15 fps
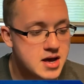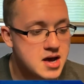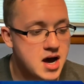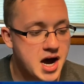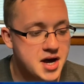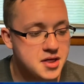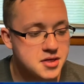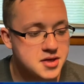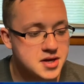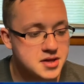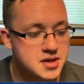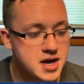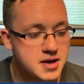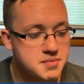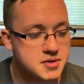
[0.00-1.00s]
I think
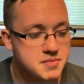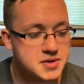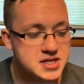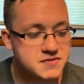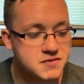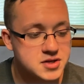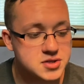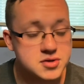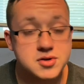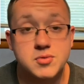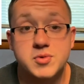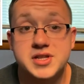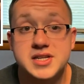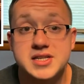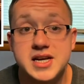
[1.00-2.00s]
that the Best Friends are going to
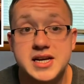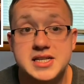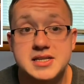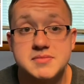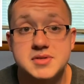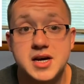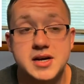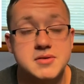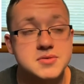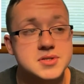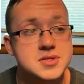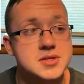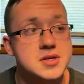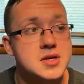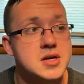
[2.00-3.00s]
win the tag team
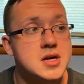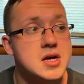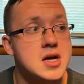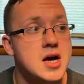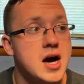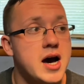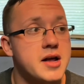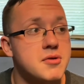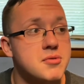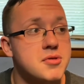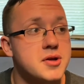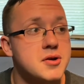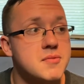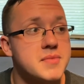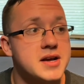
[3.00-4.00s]
titles. I don't
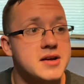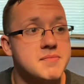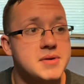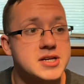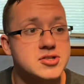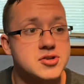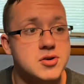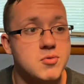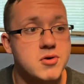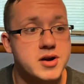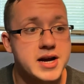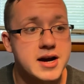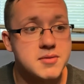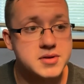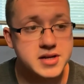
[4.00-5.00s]
think Omega and Paige are going to walk
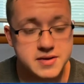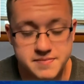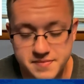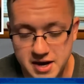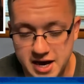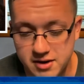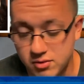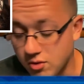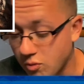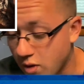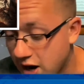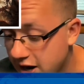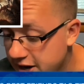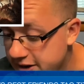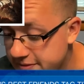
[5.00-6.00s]
out with them. I don't know
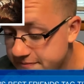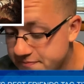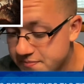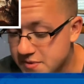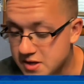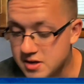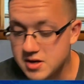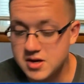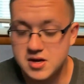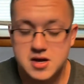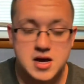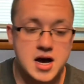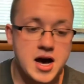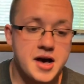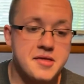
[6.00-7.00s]
why.
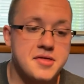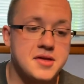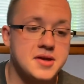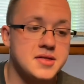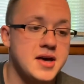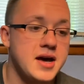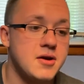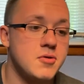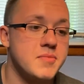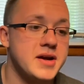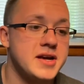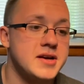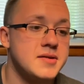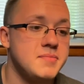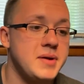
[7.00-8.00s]
I think that
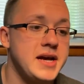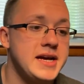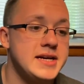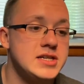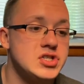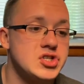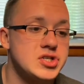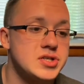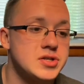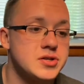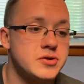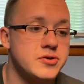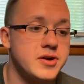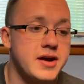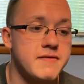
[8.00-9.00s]
Omega and Paige
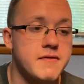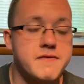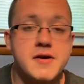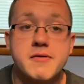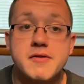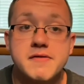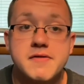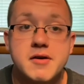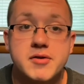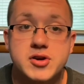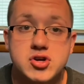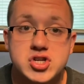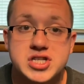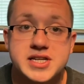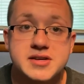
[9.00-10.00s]
could have a very, very
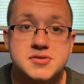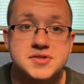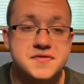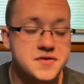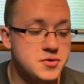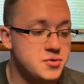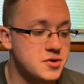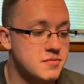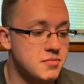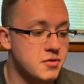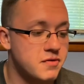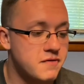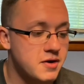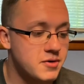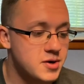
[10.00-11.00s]
good singles feud. They're
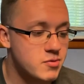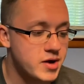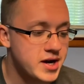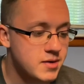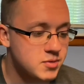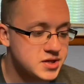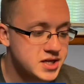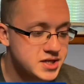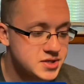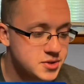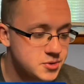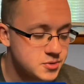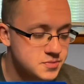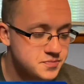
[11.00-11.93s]
both very great at what they do.